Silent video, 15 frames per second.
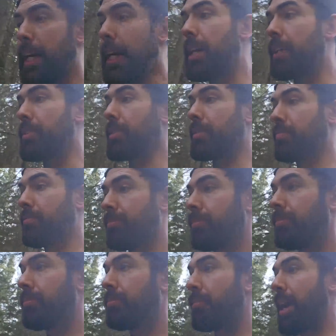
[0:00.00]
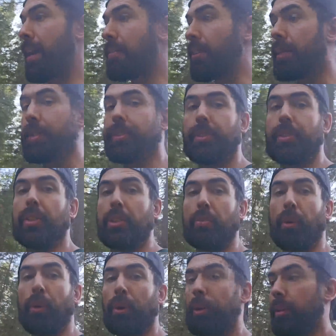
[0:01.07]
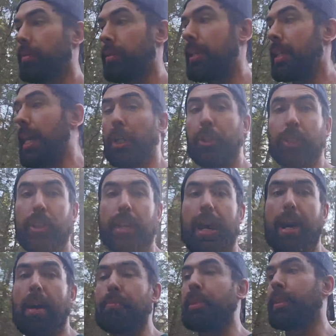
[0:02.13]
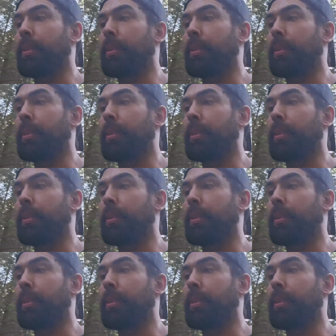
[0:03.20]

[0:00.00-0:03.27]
has evidence to support it actually happened,